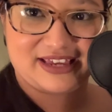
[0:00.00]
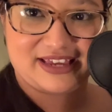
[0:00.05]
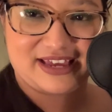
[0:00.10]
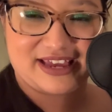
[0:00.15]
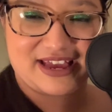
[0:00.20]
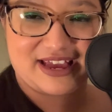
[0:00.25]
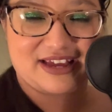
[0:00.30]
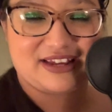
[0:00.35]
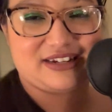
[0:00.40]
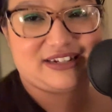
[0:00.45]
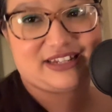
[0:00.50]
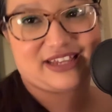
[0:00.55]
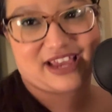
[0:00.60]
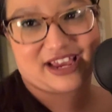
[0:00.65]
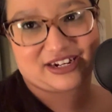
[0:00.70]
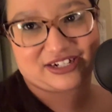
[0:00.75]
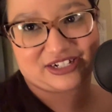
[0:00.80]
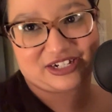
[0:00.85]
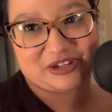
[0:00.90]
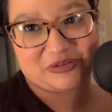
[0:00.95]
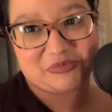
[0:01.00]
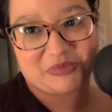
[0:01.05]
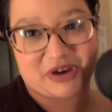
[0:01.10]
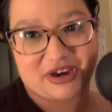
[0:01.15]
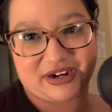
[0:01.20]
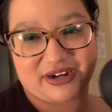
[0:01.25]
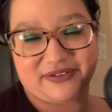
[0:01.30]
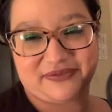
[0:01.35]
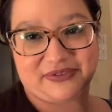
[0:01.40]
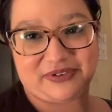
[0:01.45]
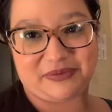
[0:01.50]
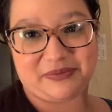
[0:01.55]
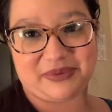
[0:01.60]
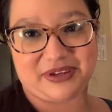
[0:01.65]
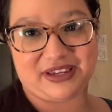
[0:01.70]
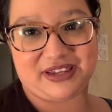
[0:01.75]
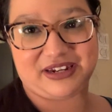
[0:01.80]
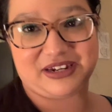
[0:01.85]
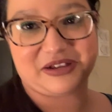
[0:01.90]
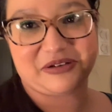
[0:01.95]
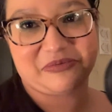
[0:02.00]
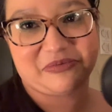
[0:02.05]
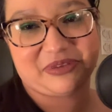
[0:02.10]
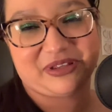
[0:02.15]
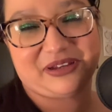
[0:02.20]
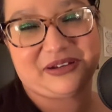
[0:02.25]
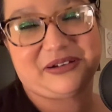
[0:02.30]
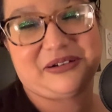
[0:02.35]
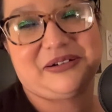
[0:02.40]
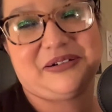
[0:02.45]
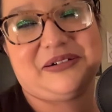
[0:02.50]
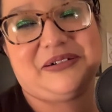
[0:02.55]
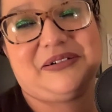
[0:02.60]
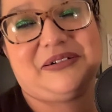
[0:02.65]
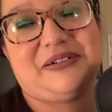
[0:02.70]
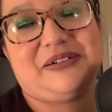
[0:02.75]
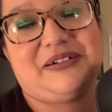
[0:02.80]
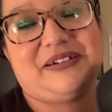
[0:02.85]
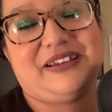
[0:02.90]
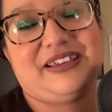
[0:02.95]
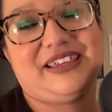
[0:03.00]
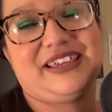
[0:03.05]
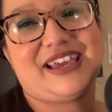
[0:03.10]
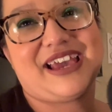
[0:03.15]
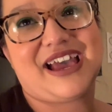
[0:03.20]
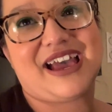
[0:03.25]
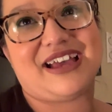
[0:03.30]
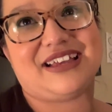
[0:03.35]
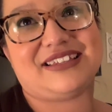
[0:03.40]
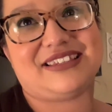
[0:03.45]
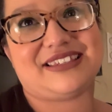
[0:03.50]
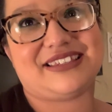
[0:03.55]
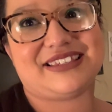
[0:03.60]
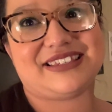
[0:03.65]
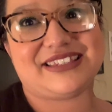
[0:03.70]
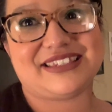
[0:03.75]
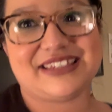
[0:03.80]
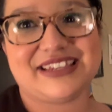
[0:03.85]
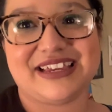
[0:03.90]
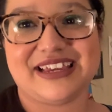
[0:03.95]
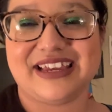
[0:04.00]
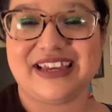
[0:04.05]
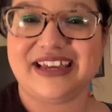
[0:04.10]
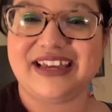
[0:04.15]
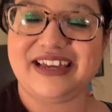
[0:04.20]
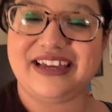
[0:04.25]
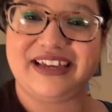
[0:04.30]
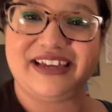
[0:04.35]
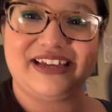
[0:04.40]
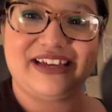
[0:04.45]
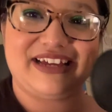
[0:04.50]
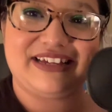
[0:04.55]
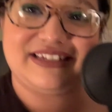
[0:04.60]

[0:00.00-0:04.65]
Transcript: And he actually bought it for me. And now I'm like, oh, yes. I